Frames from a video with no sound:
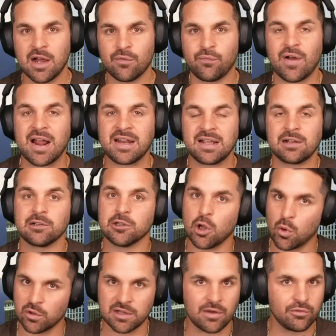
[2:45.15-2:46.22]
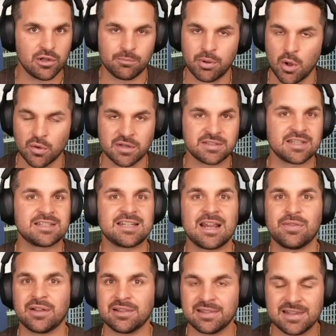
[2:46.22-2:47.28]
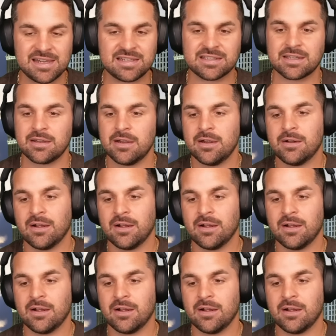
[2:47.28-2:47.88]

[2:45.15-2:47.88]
fighting lower level opponents, to say the least.